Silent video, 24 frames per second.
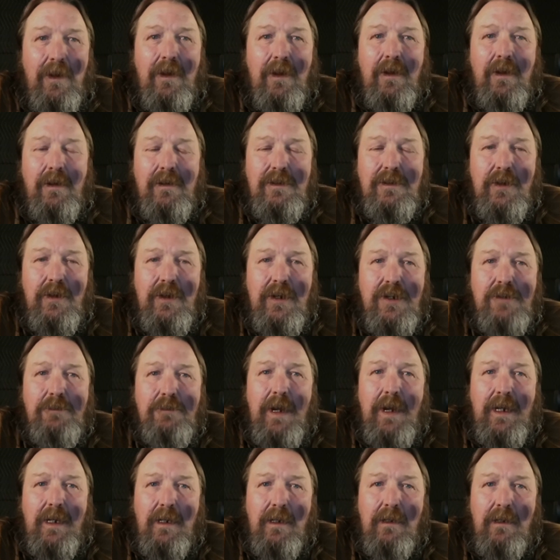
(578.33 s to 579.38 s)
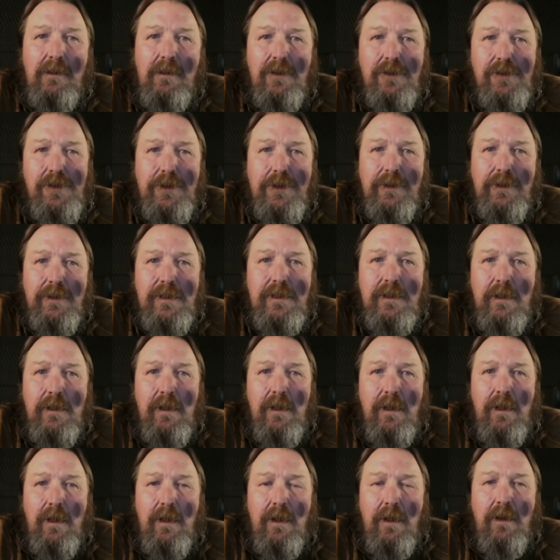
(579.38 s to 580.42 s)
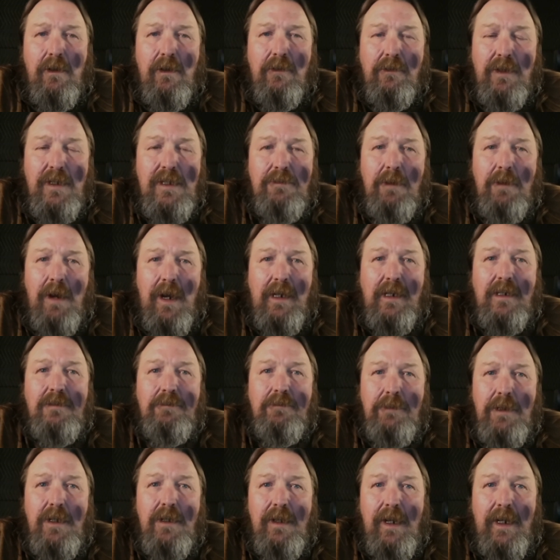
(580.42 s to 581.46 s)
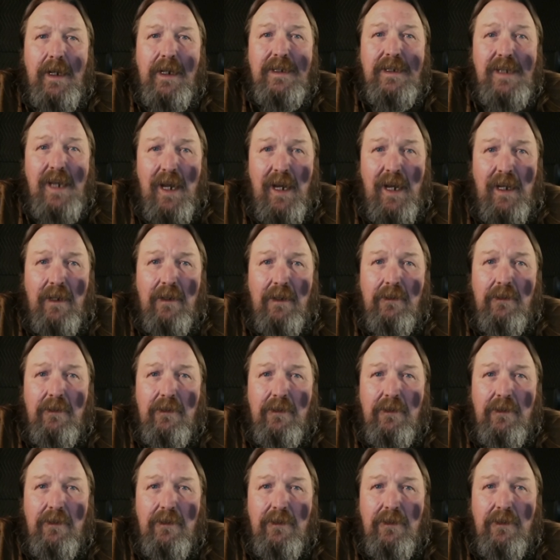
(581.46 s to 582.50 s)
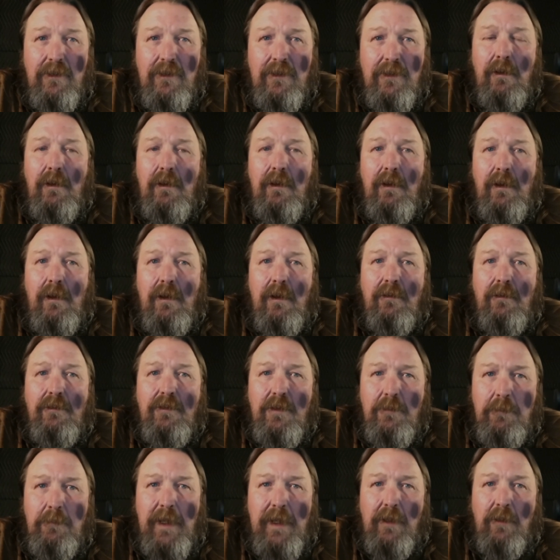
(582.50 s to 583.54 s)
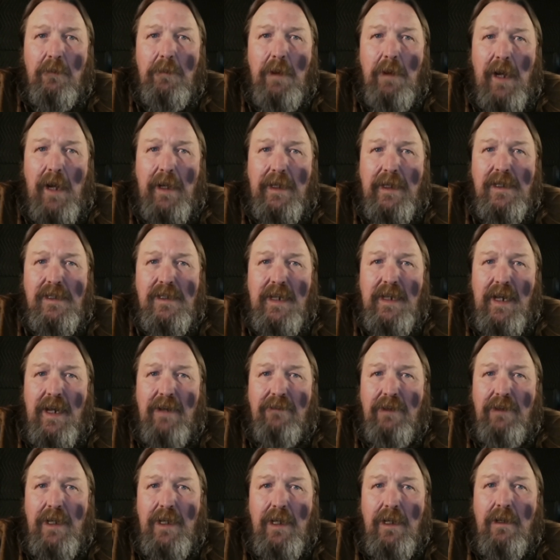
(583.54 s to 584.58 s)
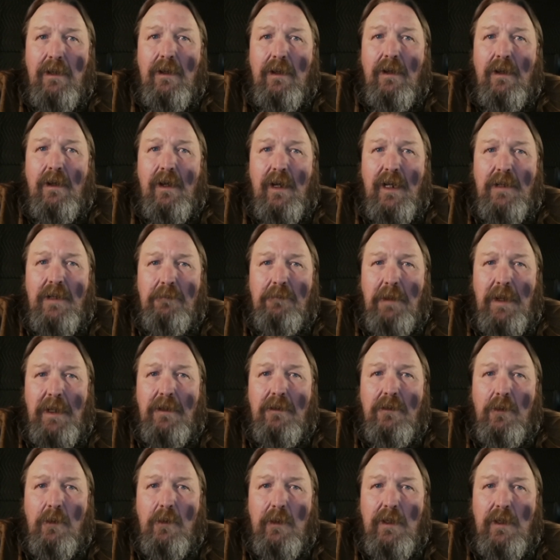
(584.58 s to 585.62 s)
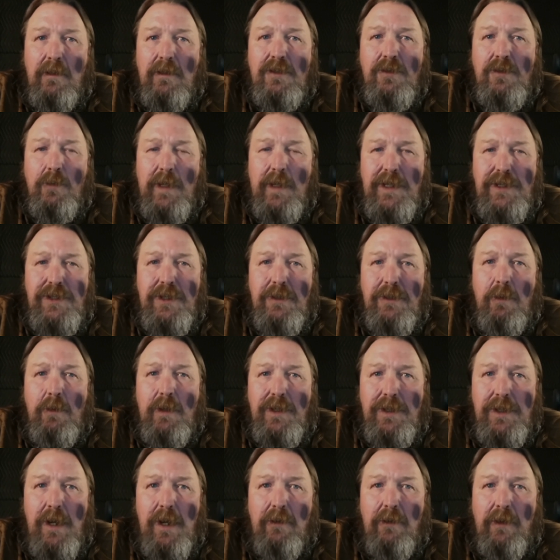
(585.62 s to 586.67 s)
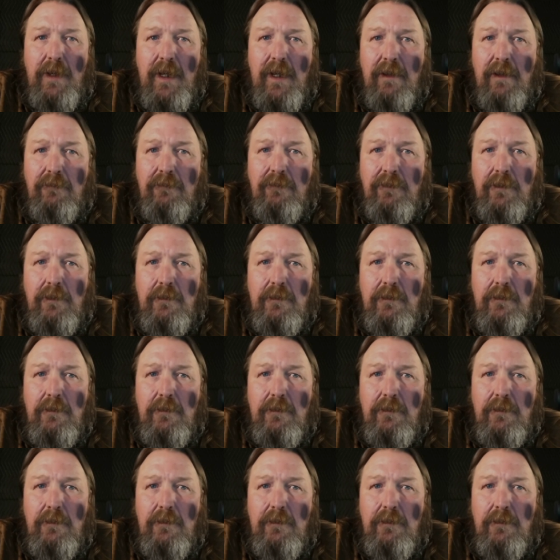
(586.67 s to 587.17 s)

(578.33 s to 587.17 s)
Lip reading: So here's my conclusions. This mic is built like a tank. The metal body is heavy, and the metal grill is rigid with no give.